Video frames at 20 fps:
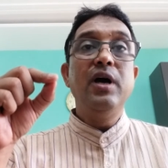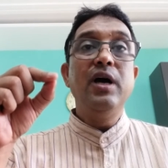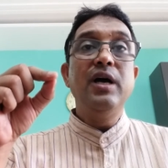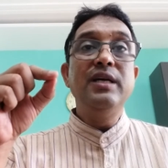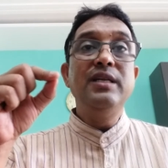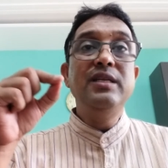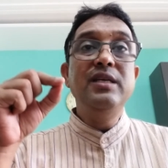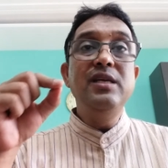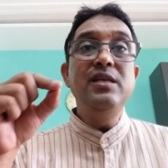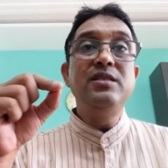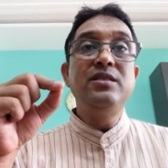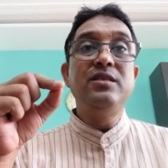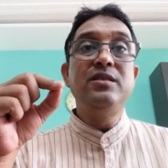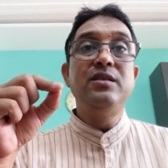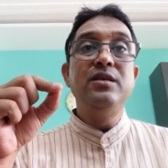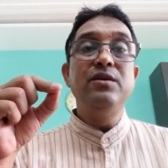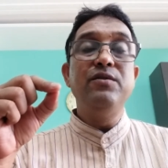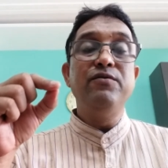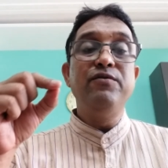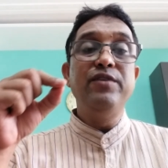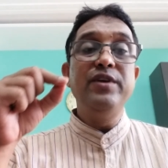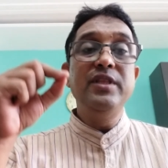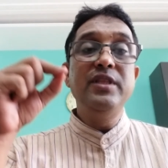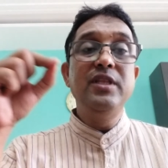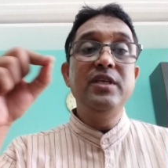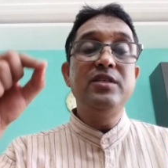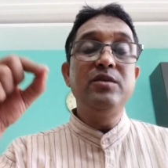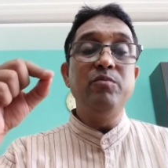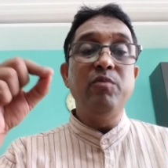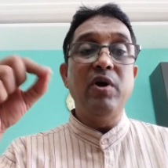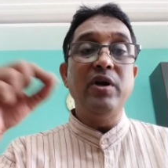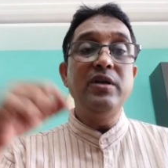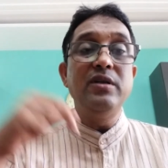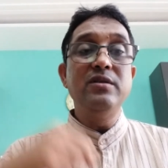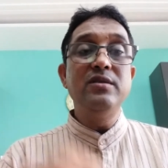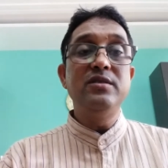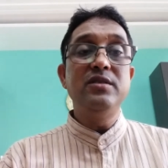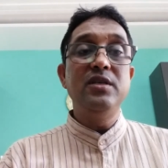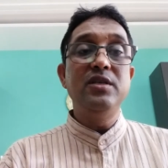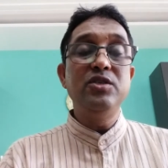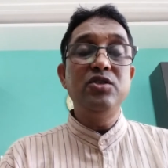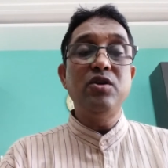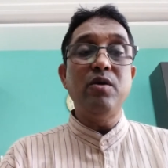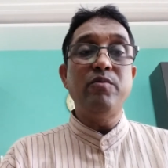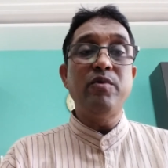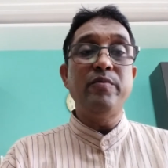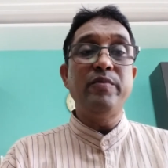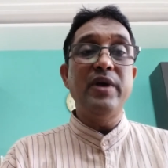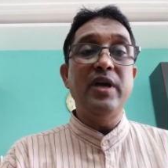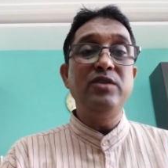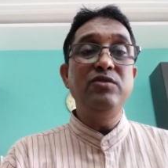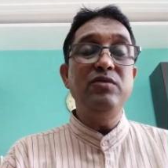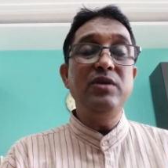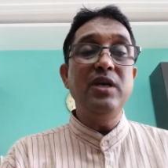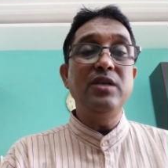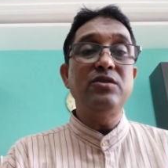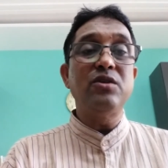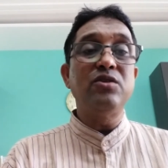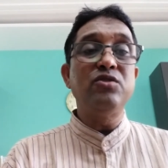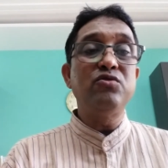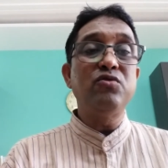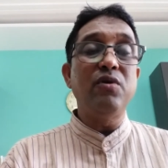reached with this modern system of education.